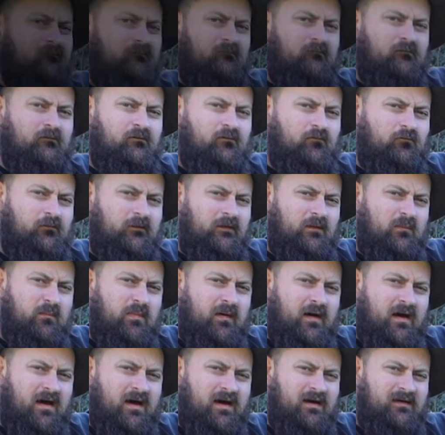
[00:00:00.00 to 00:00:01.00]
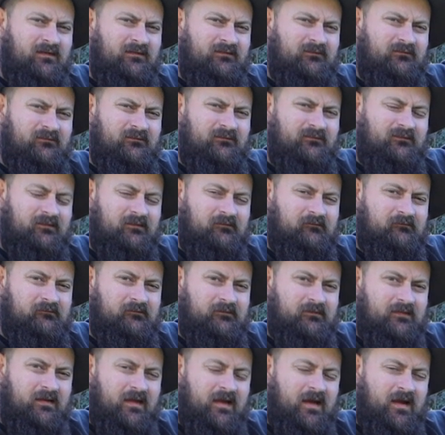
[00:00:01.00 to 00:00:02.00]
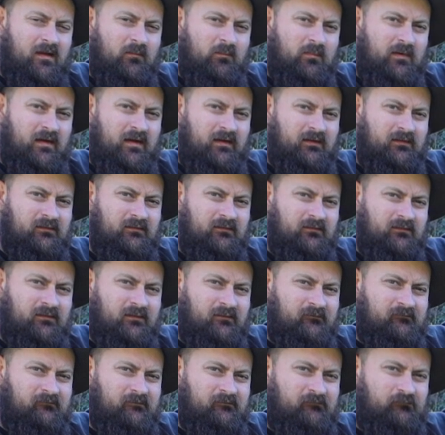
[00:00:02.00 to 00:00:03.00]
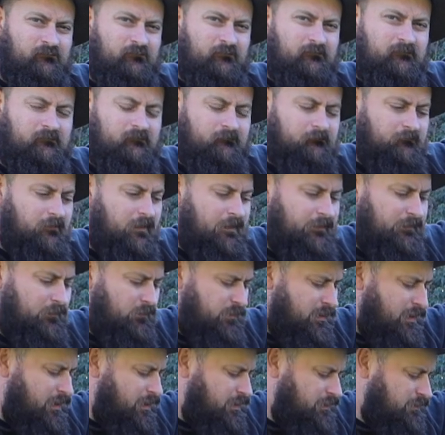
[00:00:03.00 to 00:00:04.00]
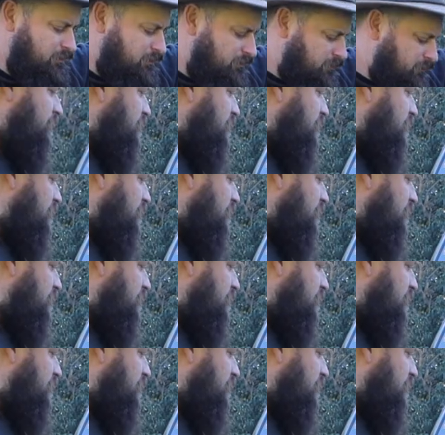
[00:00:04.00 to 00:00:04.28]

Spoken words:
So the rear bar, that's an Outback Accessories Australia bar.